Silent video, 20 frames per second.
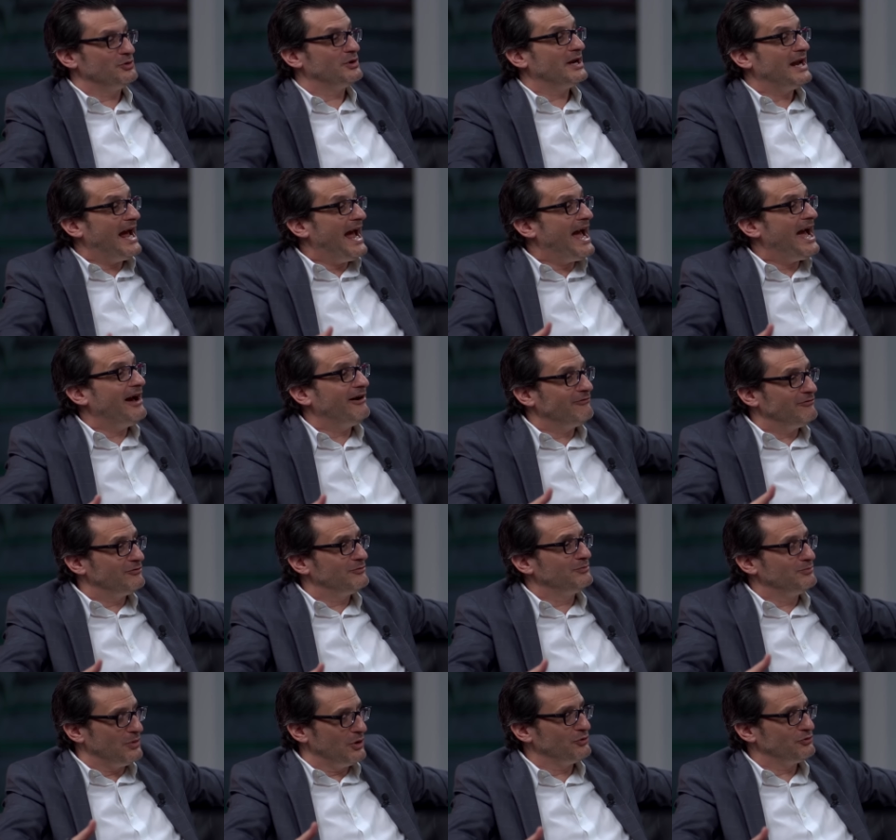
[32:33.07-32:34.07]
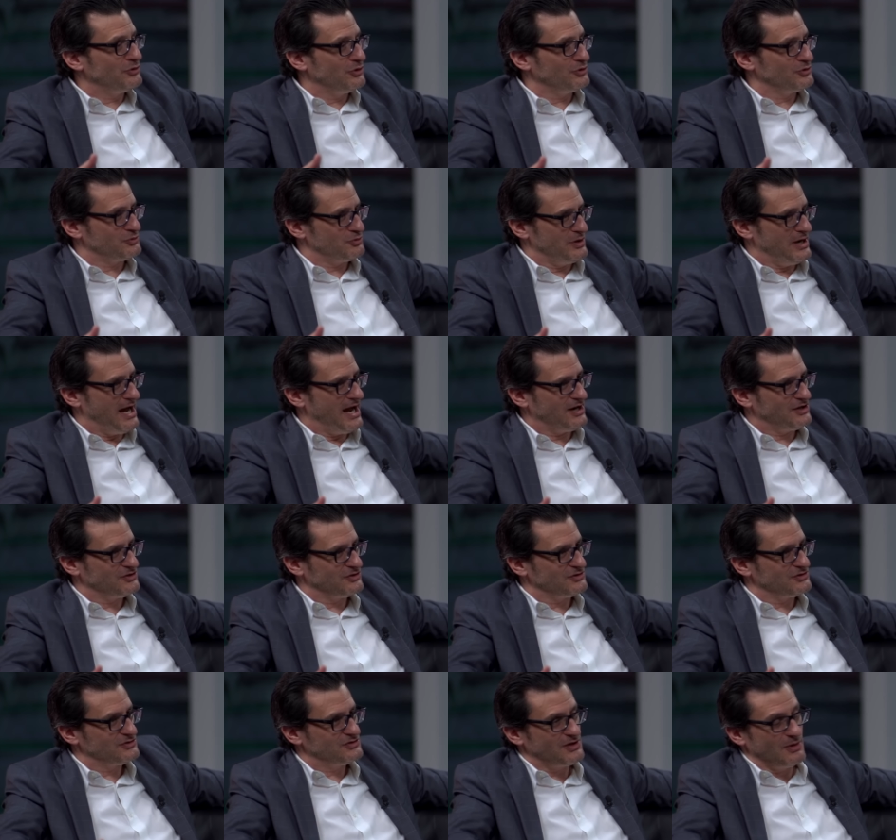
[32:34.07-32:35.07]
You can have both those
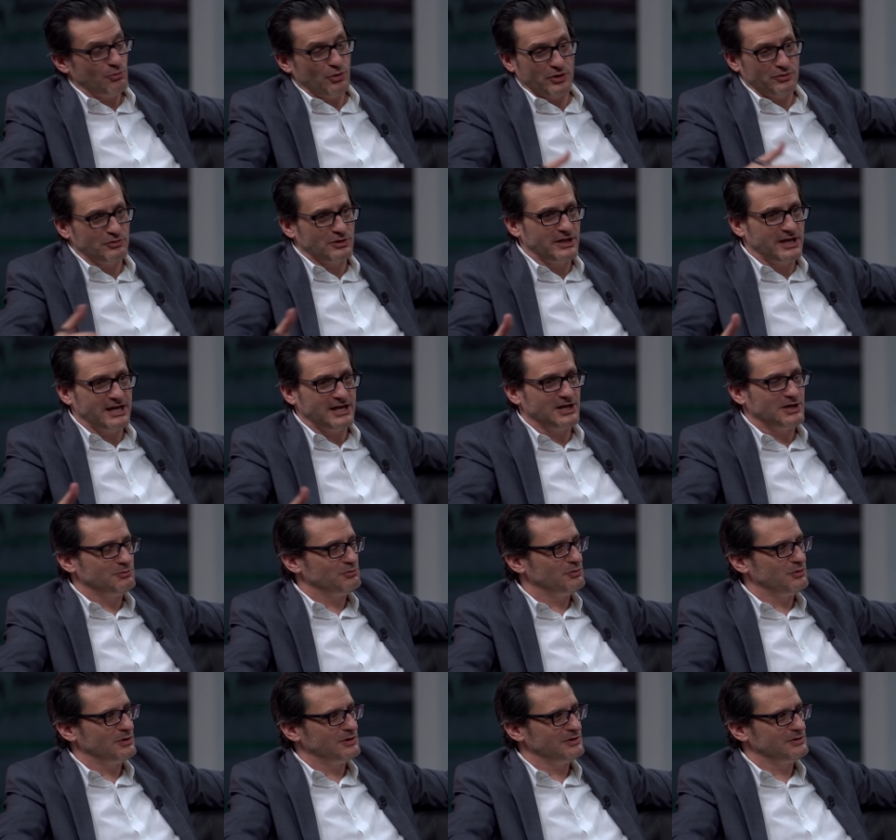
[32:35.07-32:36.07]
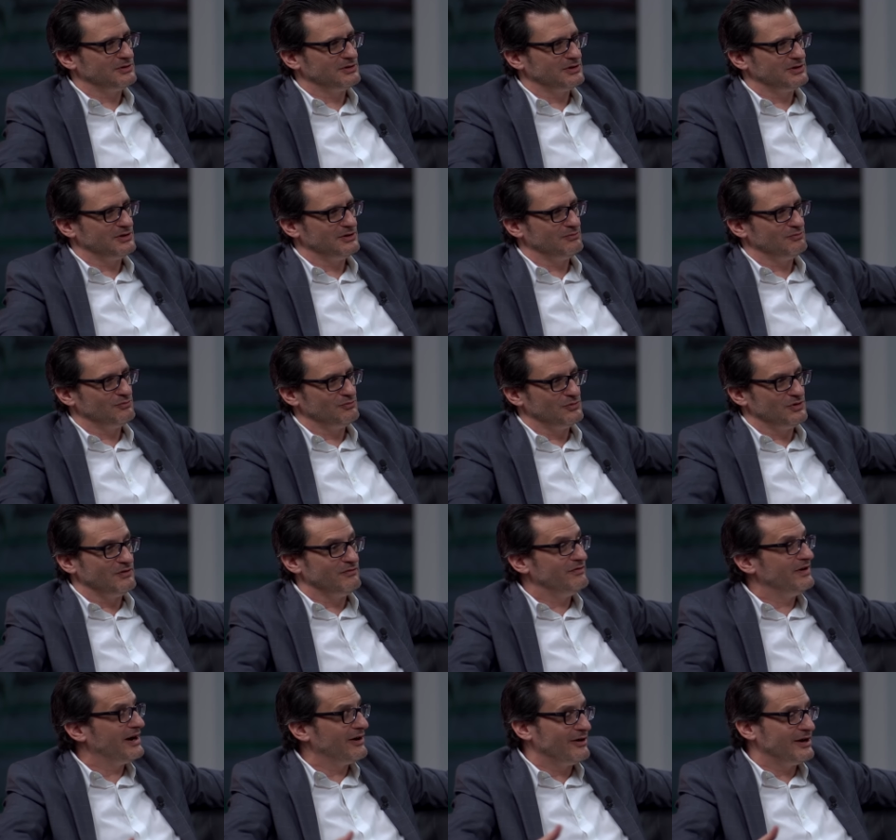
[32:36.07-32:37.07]
reactions, somewhat related to what the
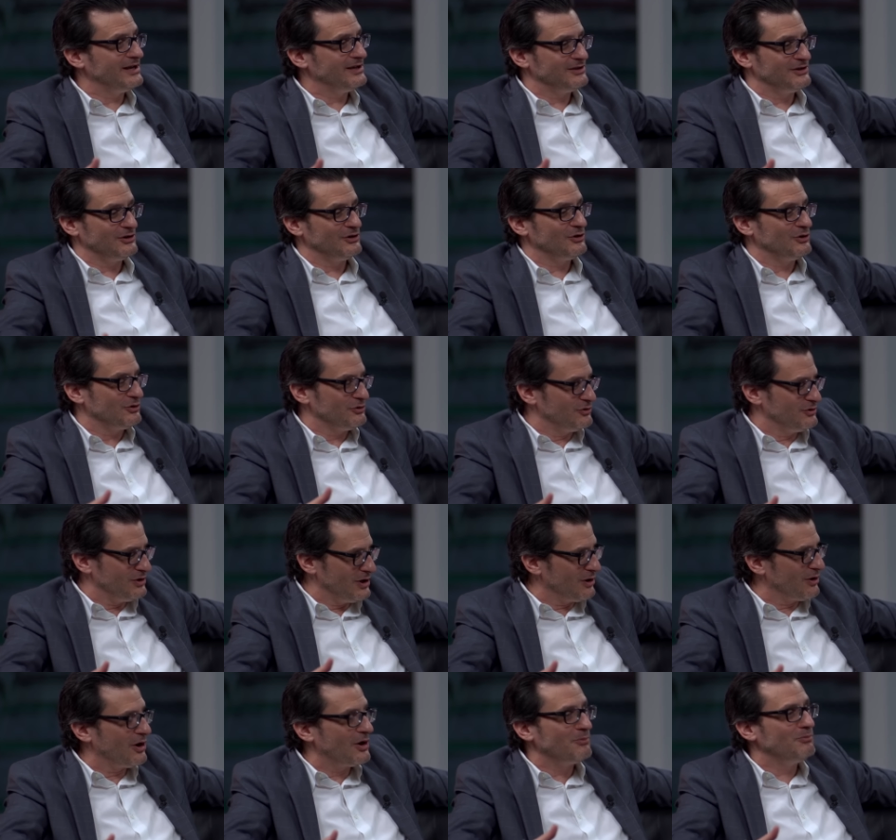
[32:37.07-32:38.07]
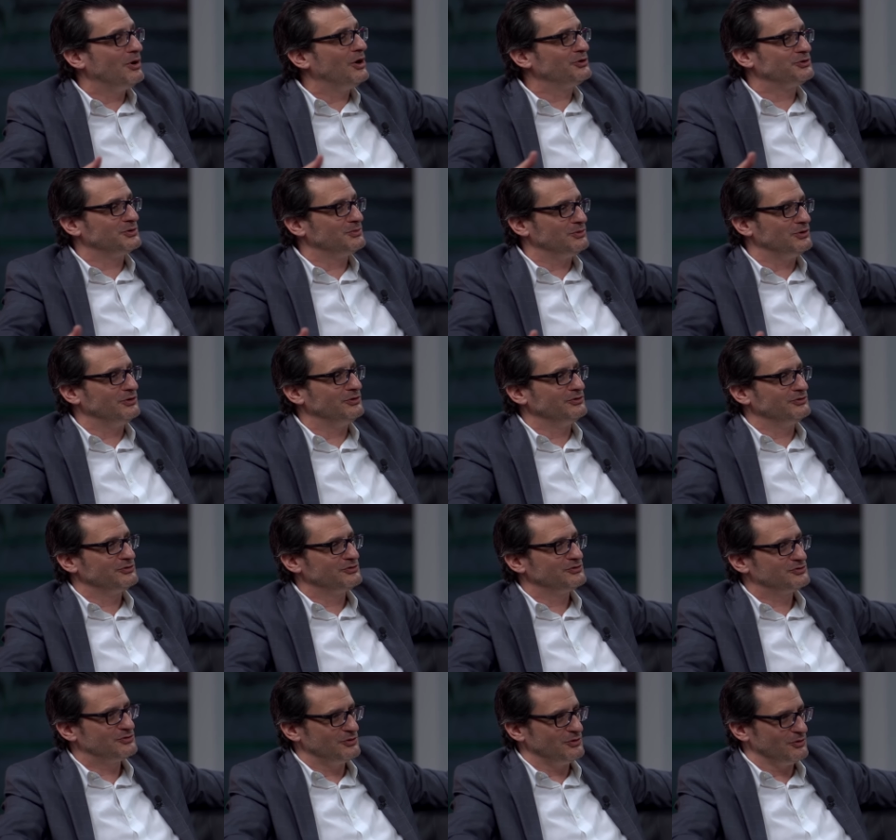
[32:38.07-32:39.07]
the very there there are multiple
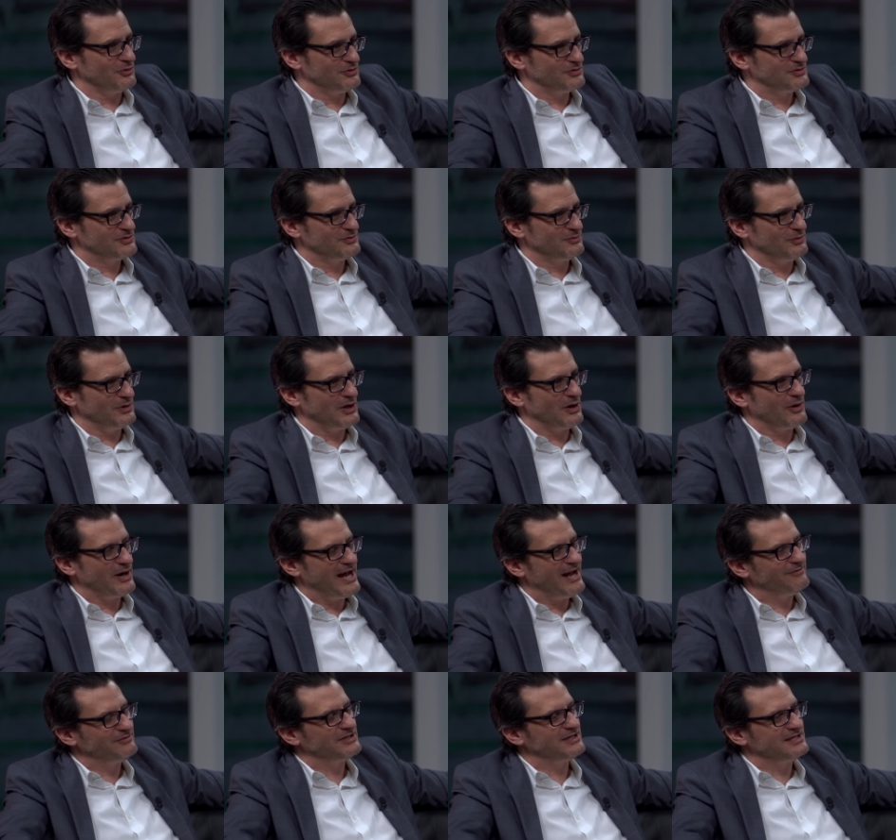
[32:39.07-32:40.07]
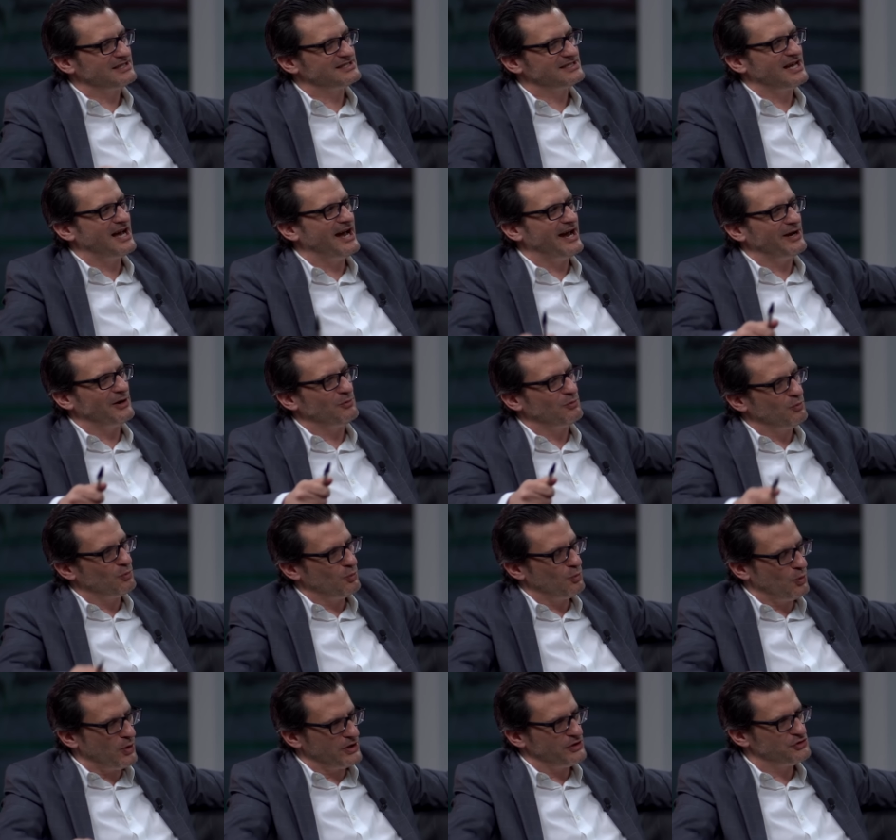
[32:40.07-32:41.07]
truths. We don't have to decide
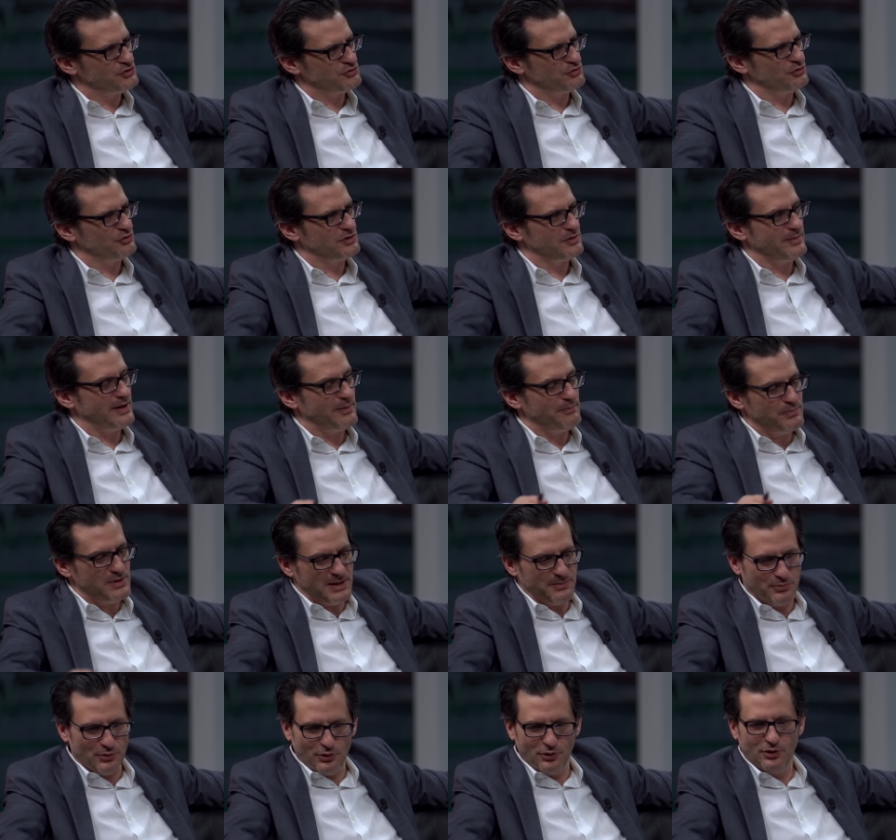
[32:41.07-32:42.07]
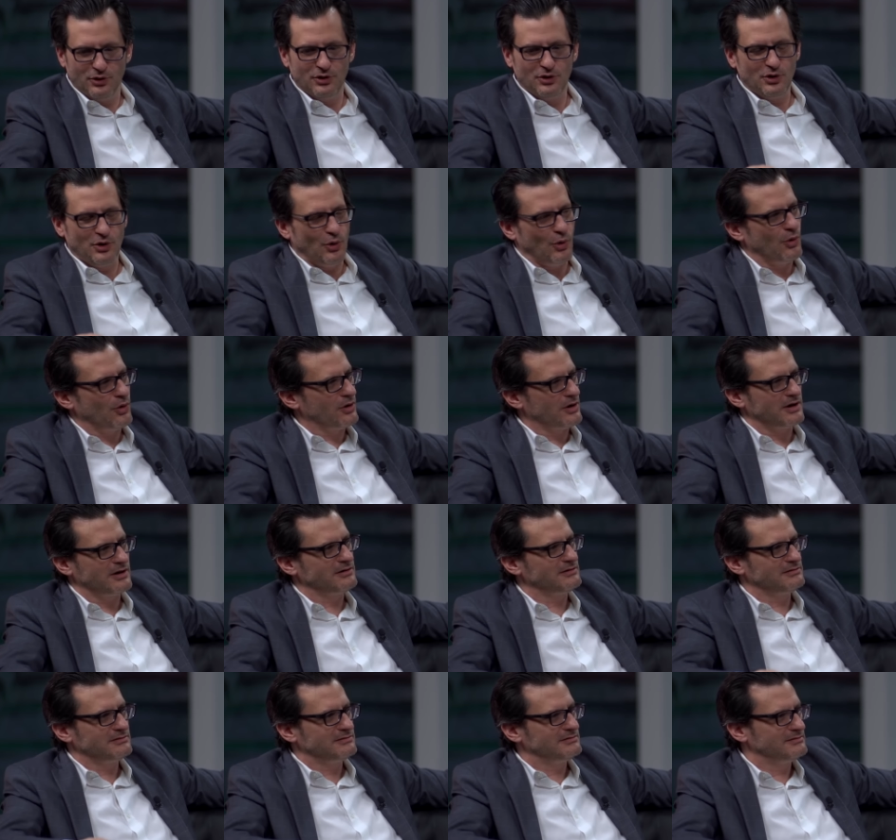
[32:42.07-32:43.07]
one truth about people right.
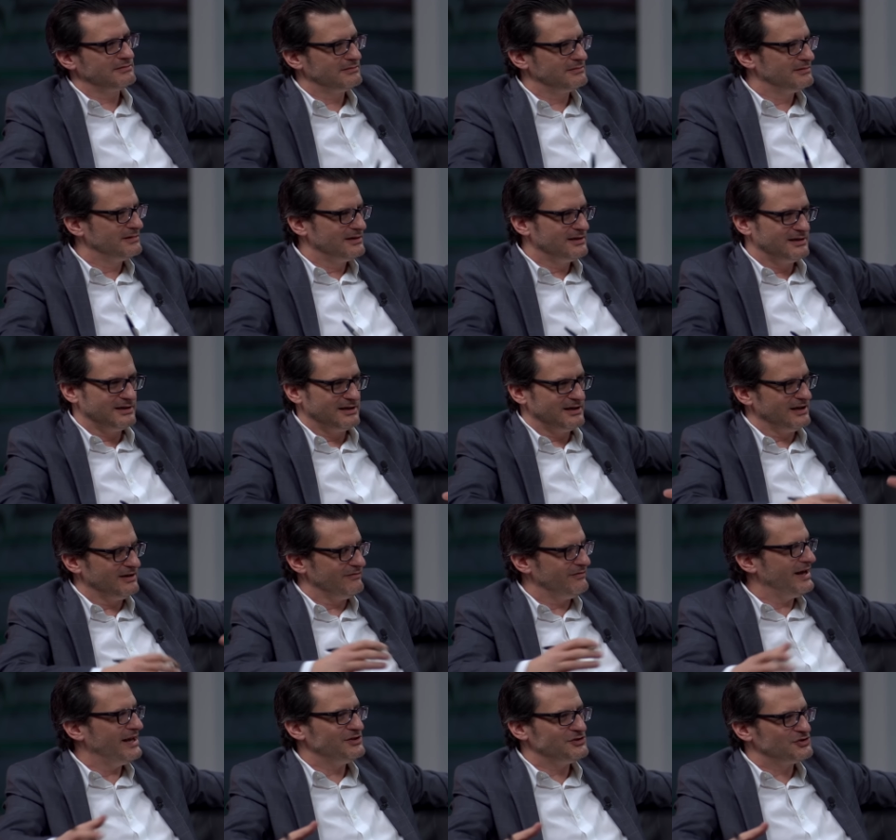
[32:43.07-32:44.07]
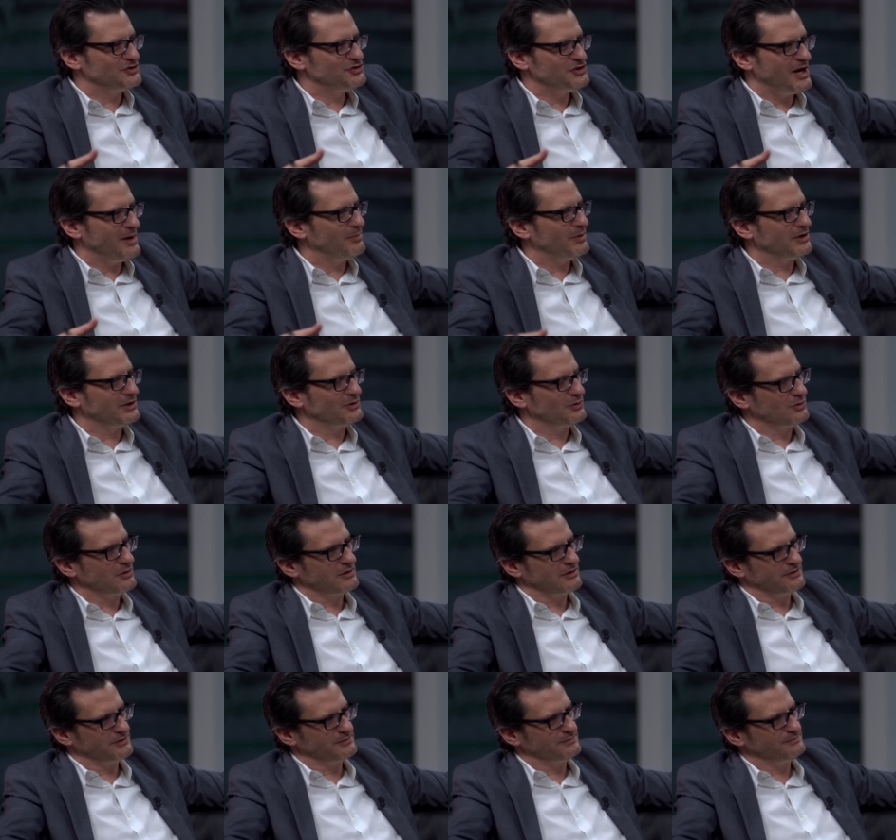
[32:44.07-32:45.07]
or events shaping the
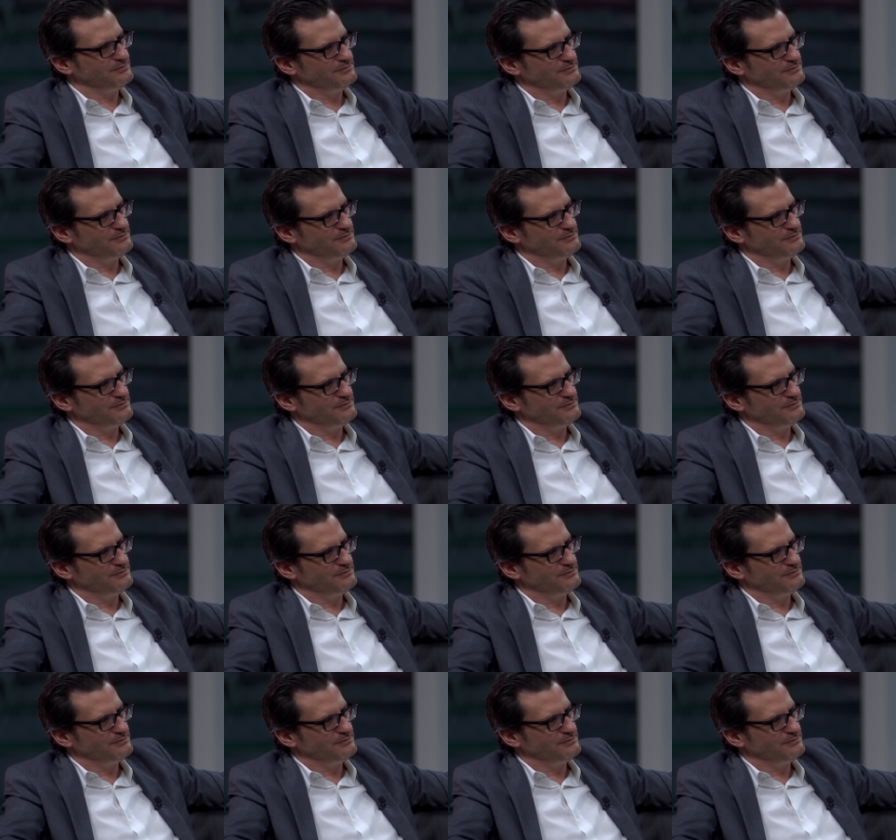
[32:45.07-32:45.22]
world.